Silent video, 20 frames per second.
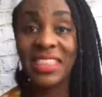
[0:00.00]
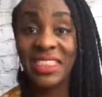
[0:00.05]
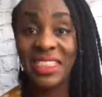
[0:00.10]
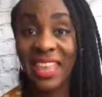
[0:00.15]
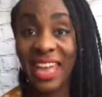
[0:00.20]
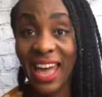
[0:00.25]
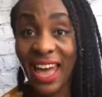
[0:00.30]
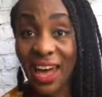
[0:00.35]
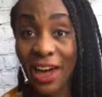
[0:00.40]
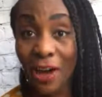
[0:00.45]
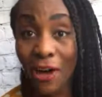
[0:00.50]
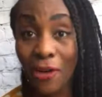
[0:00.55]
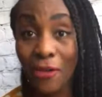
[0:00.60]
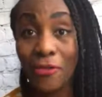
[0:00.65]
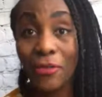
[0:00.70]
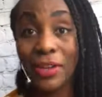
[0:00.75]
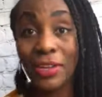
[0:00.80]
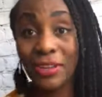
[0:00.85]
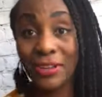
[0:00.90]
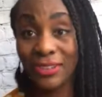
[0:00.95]
now
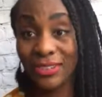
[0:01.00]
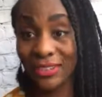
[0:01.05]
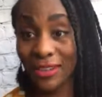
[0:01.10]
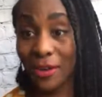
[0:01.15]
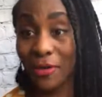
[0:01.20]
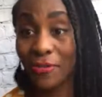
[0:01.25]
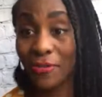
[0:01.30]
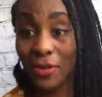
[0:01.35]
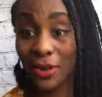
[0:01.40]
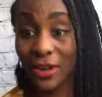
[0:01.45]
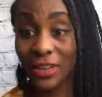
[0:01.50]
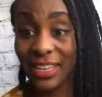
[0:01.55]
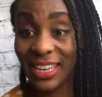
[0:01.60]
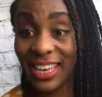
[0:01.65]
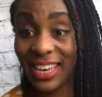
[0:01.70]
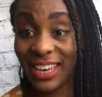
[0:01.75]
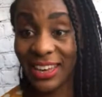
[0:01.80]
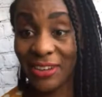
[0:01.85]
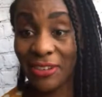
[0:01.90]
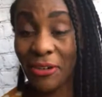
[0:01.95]
we're going to start
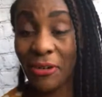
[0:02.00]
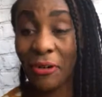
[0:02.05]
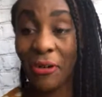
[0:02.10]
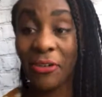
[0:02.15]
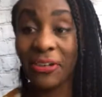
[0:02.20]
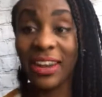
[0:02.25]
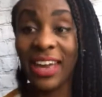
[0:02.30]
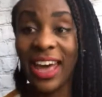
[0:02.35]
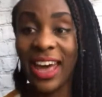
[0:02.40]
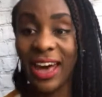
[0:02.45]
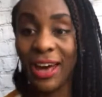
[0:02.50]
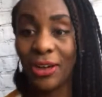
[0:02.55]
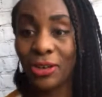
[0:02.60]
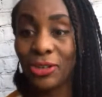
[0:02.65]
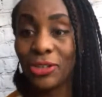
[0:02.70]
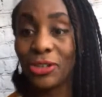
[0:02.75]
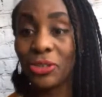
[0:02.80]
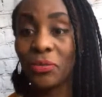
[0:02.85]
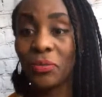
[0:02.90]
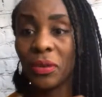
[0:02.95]
working on
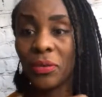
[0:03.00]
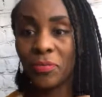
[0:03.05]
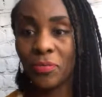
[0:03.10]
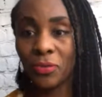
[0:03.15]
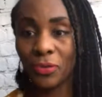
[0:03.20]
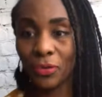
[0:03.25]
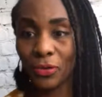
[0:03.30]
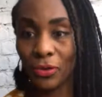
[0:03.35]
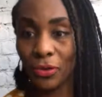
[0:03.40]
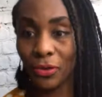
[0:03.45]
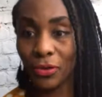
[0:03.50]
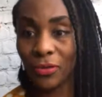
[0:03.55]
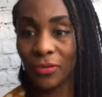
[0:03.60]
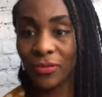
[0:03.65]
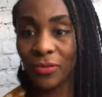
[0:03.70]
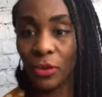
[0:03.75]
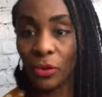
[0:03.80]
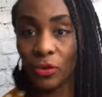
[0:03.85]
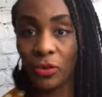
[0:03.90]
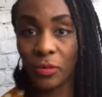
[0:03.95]
how to
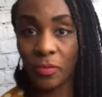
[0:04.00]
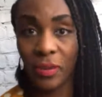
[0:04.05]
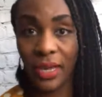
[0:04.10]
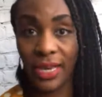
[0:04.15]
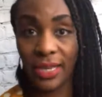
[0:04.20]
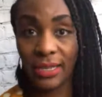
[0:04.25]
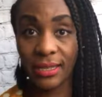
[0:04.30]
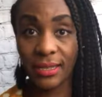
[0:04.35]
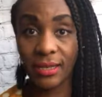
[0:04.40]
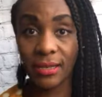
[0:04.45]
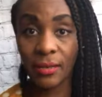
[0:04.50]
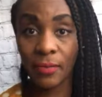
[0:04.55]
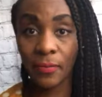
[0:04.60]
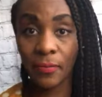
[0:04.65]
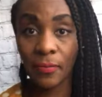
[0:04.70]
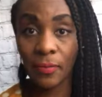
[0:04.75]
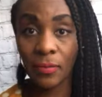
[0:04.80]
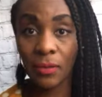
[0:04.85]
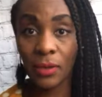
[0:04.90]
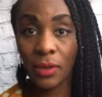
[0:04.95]
improve those bits.
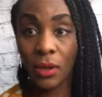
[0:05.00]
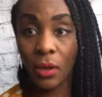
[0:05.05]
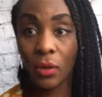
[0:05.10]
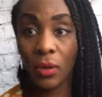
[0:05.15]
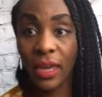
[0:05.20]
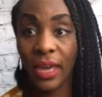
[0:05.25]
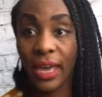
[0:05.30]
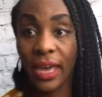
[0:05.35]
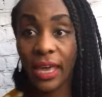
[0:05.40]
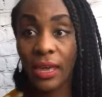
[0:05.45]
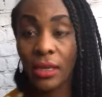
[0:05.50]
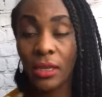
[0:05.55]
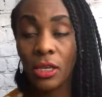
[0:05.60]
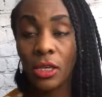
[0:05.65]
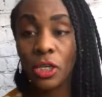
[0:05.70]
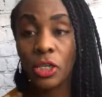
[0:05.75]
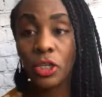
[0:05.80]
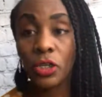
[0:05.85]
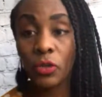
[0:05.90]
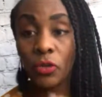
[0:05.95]
Okay.
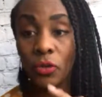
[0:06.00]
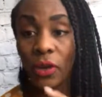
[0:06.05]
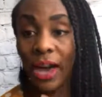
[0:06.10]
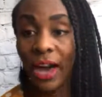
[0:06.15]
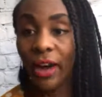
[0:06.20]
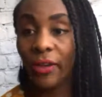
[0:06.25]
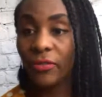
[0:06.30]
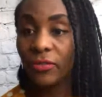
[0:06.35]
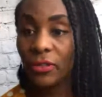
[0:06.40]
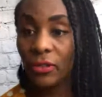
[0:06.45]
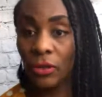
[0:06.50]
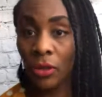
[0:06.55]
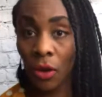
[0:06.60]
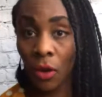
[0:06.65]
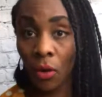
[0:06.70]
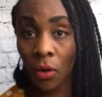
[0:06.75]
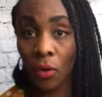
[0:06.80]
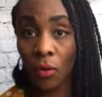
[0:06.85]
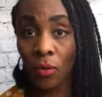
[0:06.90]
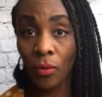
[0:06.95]
So you have to
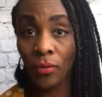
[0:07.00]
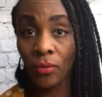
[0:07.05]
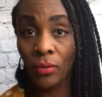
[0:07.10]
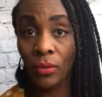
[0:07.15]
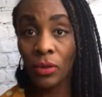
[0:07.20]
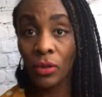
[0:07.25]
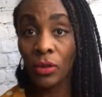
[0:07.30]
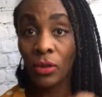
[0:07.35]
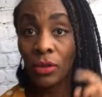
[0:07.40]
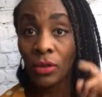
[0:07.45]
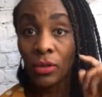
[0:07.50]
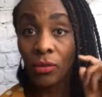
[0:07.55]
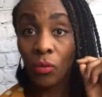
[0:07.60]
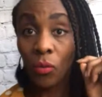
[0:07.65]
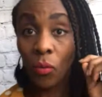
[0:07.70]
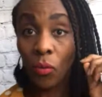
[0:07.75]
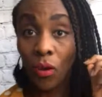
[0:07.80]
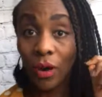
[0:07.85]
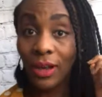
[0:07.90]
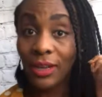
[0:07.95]
know
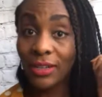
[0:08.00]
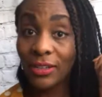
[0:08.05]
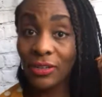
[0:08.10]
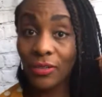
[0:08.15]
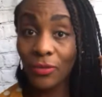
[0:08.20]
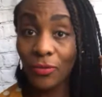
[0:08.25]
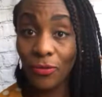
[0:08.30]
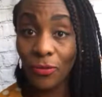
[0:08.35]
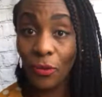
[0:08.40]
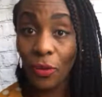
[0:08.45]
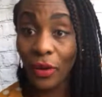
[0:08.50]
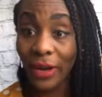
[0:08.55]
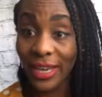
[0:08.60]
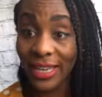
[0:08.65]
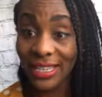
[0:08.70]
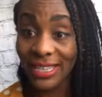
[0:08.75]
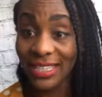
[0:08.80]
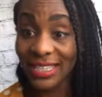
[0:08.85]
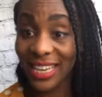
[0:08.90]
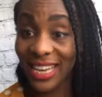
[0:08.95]
what
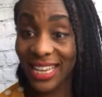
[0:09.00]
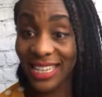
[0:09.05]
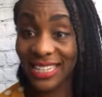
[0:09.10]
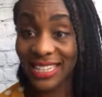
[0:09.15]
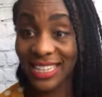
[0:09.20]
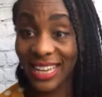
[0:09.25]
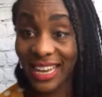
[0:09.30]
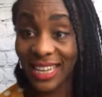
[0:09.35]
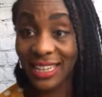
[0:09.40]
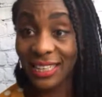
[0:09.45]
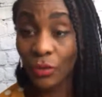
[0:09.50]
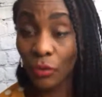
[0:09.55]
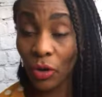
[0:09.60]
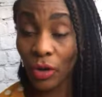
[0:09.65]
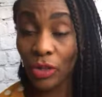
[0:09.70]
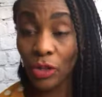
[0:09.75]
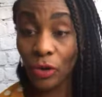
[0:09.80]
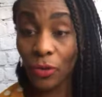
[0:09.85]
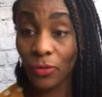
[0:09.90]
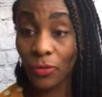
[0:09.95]

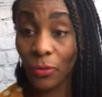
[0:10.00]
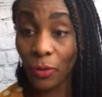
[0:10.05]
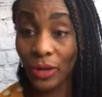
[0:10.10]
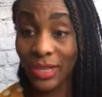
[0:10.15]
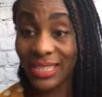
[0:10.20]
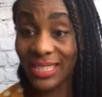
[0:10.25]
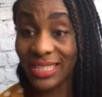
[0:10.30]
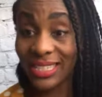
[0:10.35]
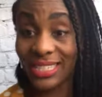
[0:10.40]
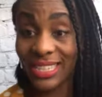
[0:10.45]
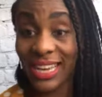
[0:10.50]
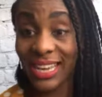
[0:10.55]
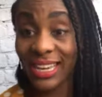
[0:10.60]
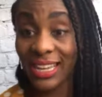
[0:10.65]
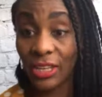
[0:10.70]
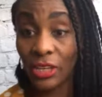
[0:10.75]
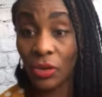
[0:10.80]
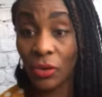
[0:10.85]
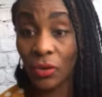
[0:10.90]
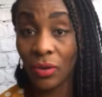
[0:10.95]
what your voice is
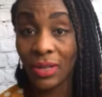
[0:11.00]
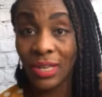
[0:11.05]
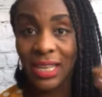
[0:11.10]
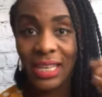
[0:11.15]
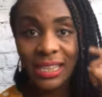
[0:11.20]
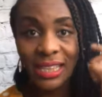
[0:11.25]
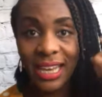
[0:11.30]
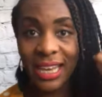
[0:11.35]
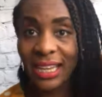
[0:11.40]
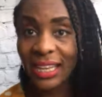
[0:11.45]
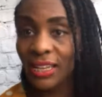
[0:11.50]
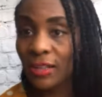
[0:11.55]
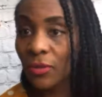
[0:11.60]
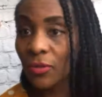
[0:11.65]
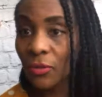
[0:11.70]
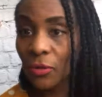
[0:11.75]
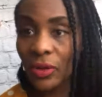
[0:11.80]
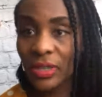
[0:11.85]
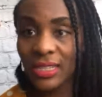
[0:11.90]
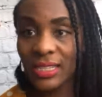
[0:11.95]
telling you. That
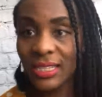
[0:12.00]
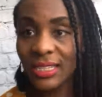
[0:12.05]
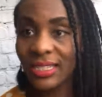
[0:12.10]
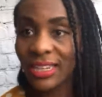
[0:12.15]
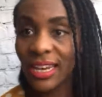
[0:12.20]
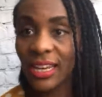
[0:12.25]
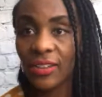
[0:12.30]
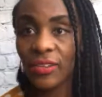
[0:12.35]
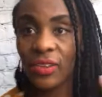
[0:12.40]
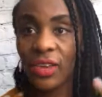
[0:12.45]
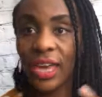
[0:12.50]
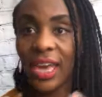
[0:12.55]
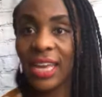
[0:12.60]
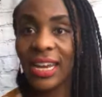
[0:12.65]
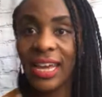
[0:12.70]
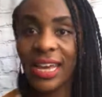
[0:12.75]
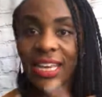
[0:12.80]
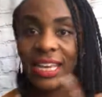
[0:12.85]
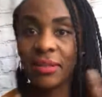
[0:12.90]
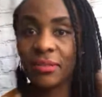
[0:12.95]
little voice inside of your
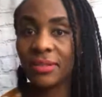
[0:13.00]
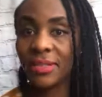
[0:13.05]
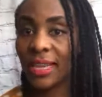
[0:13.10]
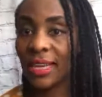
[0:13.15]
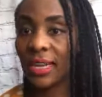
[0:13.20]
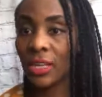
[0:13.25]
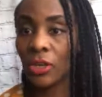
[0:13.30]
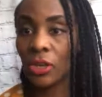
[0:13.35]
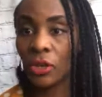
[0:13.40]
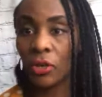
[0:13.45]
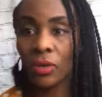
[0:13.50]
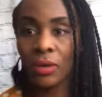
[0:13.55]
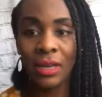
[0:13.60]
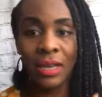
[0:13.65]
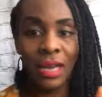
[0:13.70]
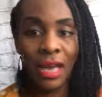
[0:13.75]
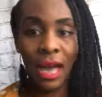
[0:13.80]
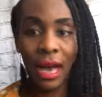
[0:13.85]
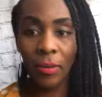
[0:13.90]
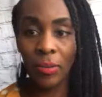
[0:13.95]
head that keeps telling you,
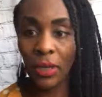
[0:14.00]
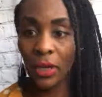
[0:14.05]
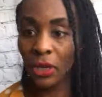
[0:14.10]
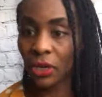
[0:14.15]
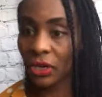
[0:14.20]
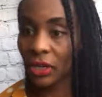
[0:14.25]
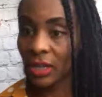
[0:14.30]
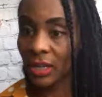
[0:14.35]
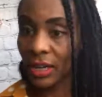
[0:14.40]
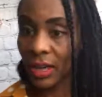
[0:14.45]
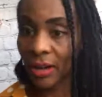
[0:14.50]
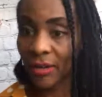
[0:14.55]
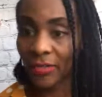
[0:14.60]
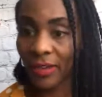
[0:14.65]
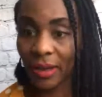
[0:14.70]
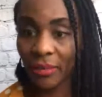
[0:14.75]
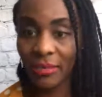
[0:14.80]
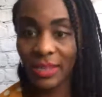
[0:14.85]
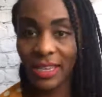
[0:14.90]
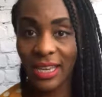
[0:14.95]
I'm not good enough,
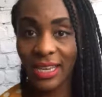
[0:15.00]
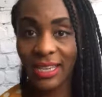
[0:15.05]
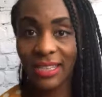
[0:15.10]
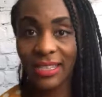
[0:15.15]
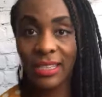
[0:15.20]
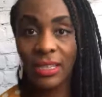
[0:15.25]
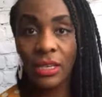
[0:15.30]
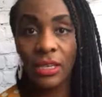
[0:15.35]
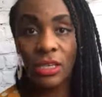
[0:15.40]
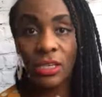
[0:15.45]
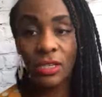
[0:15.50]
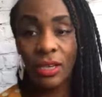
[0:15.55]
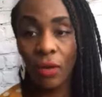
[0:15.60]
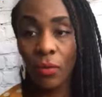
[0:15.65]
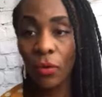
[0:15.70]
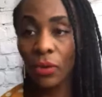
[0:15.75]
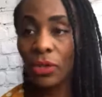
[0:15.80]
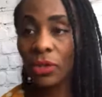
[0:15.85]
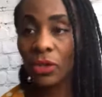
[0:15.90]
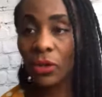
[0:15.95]
I'm this. So I
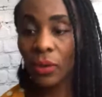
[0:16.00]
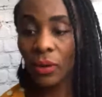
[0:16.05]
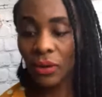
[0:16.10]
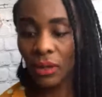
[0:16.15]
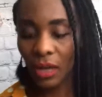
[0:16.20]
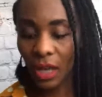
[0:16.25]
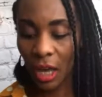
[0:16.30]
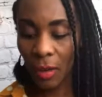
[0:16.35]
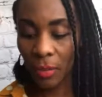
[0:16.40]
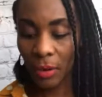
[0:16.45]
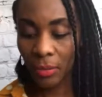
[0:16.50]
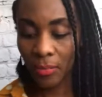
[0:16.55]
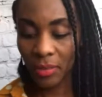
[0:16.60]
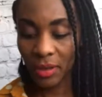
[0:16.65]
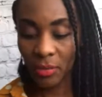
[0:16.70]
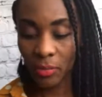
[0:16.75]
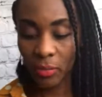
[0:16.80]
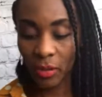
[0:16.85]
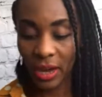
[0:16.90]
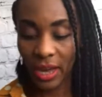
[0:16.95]
want to know in the comment,
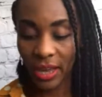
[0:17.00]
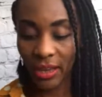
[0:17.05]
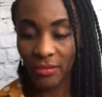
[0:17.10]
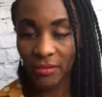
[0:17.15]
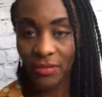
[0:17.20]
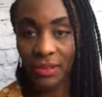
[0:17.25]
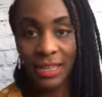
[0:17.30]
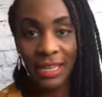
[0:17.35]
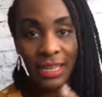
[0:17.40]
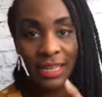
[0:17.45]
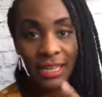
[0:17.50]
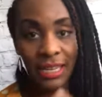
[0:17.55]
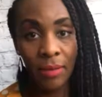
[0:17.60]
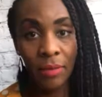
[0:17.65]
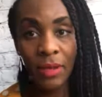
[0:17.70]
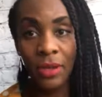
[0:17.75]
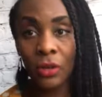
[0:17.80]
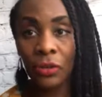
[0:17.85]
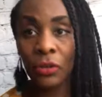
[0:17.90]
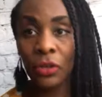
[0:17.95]
be brave.
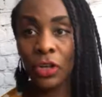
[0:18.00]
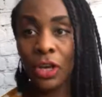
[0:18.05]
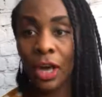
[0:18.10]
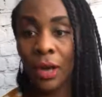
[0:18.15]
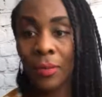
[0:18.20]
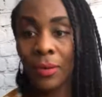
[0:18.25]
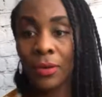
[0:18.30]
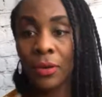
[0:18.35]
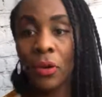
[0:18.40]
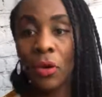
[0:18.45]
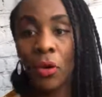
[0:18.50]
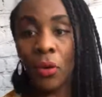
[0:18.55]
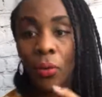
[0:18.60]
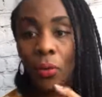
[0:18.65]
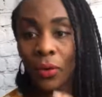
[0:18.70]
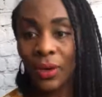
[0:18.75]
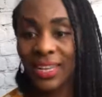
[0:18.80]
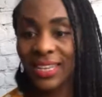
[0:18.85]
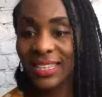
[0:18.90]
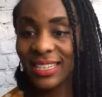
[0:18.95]
Let me know in the comment,
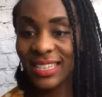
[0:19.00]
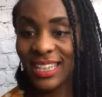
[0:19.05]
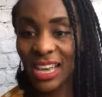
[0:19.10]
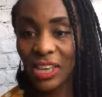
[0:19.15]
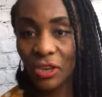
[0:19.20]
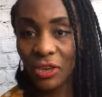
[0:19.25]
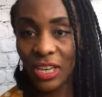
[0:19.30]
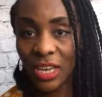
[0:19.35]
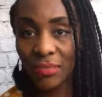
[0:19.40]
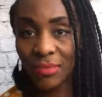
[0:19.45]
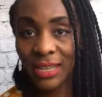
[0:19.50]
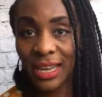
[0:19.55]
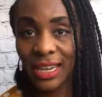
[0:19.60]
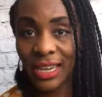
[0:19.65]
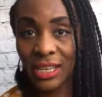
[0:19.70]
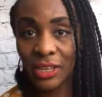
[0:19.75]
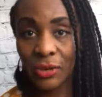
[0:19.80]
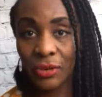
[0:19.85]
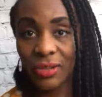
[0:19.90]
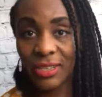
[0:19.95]
what is it that you keep
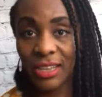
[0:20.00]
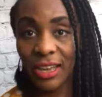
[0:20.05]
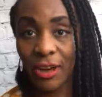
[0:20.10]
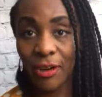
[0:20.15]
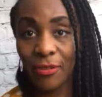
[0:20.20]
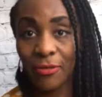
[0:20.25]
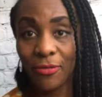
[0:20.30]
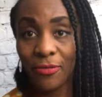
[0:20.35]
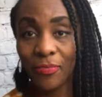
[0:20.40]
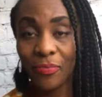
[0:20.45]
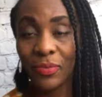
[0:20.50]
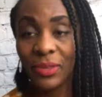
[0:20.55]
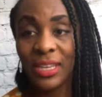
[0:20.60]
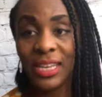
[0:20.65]
telling yourself?